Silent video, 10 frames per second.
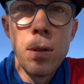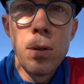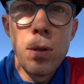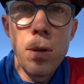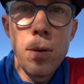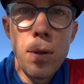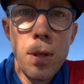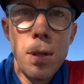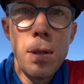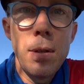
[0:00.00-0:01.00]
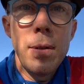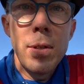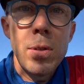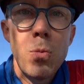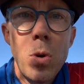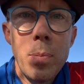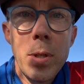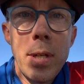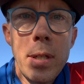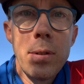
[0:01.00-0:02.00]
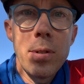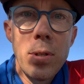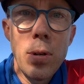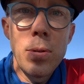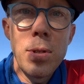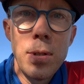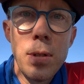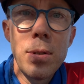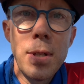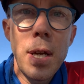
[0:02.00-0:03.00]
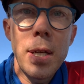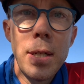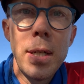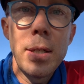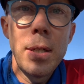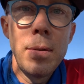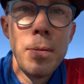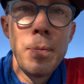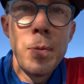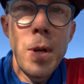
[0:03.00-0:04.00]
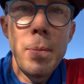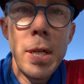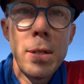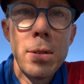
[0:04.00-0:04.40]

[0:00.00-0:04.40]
So the this one particular zone still is not connected, not making a